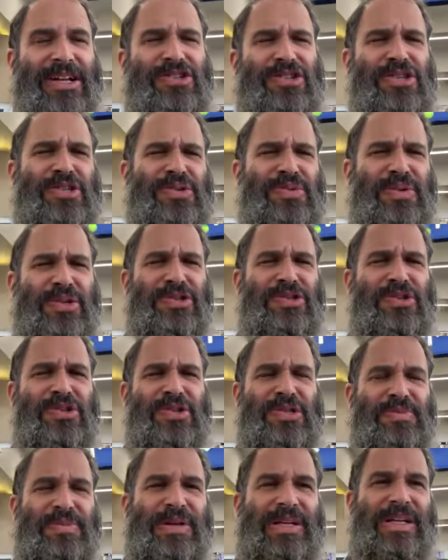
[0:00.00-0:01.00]
not just with
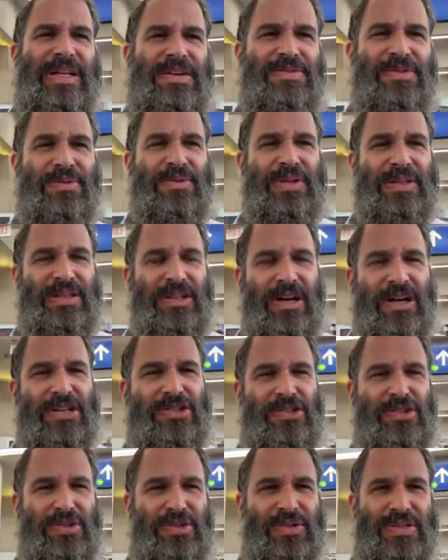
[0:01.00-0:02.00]
Jews, but even with
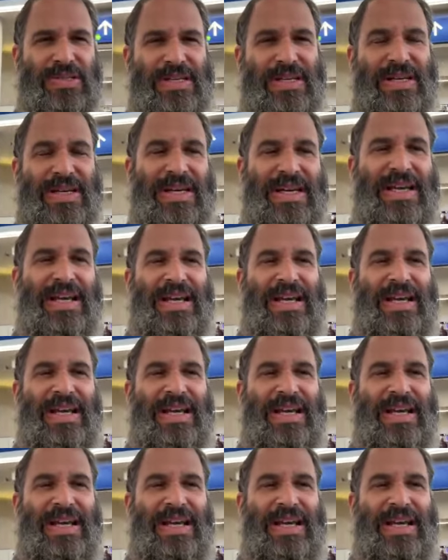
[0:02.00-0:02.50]
non Jews.